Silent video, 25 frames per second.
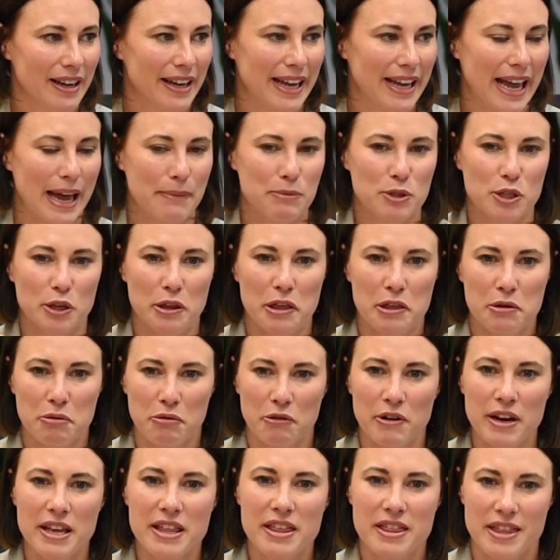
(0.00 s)
capture
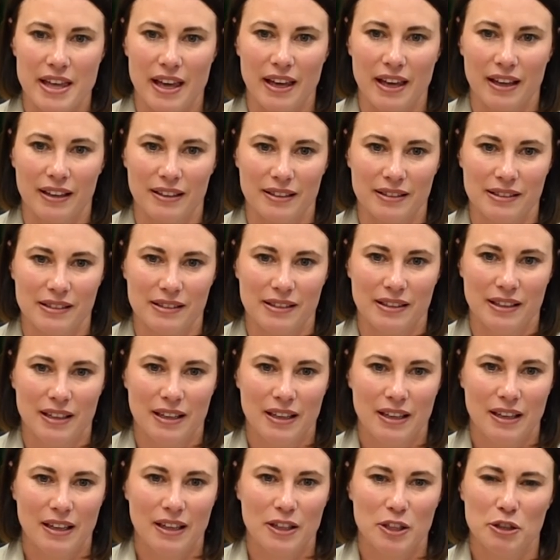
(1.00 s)
three things
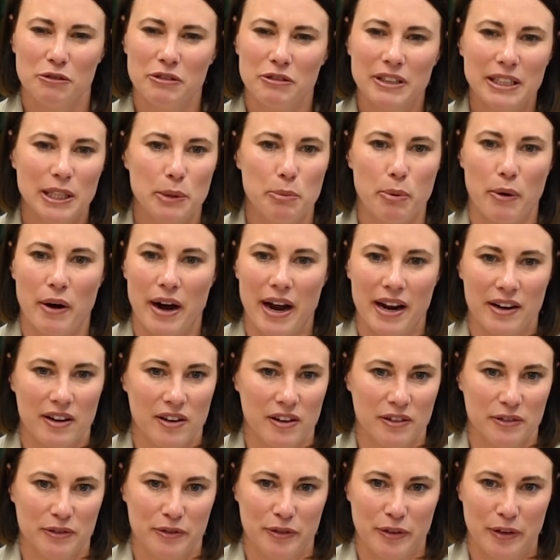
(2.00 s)
you're really proud
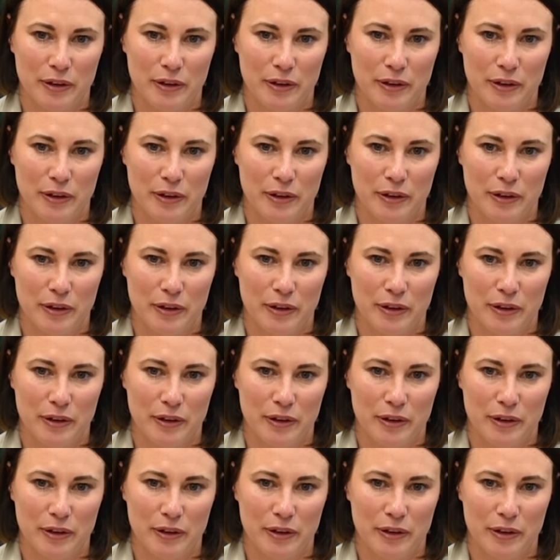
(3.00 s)
of,